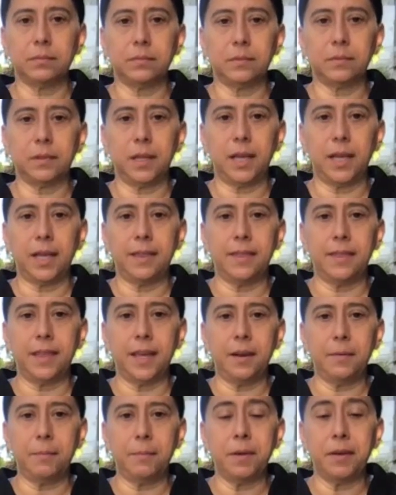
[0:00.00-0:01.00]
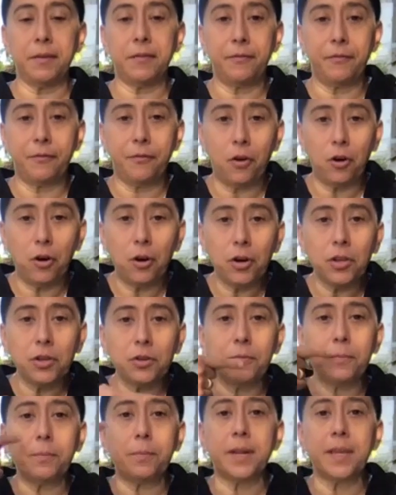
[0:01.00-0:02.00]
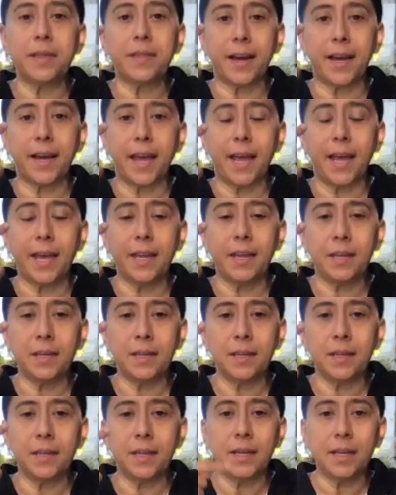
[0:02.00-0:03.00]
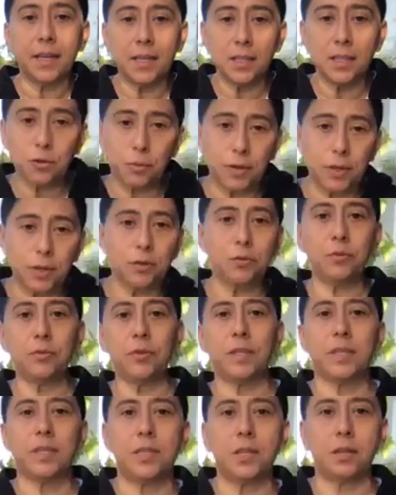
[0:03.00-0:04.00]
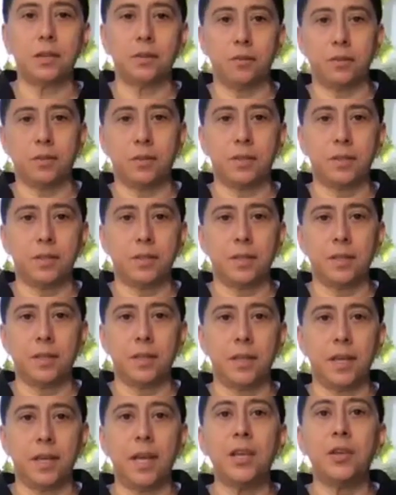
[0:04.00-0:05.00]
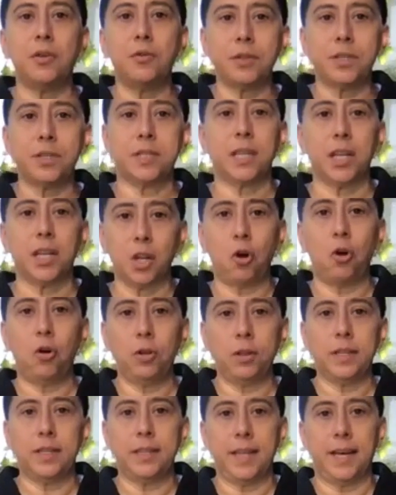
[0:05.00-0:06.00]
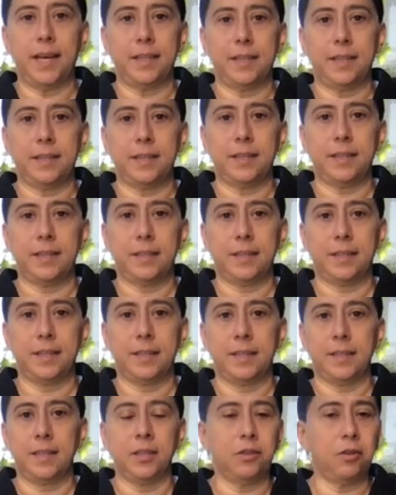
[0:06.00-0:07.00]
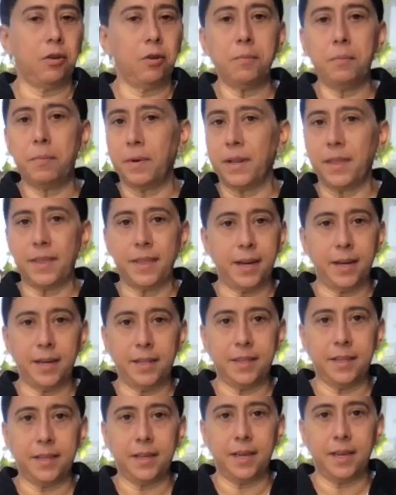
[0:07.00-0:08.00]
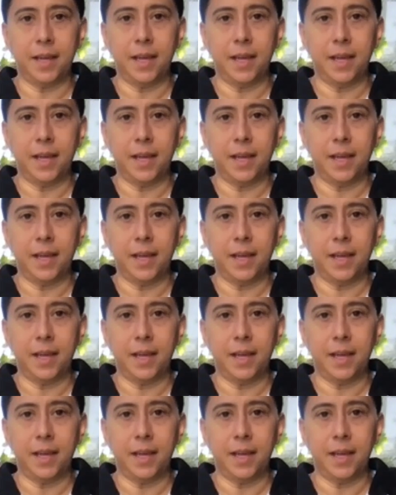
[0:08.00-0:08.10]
And then before you breathe again is when you do the circles. and you're still holding that. Don't breathe anything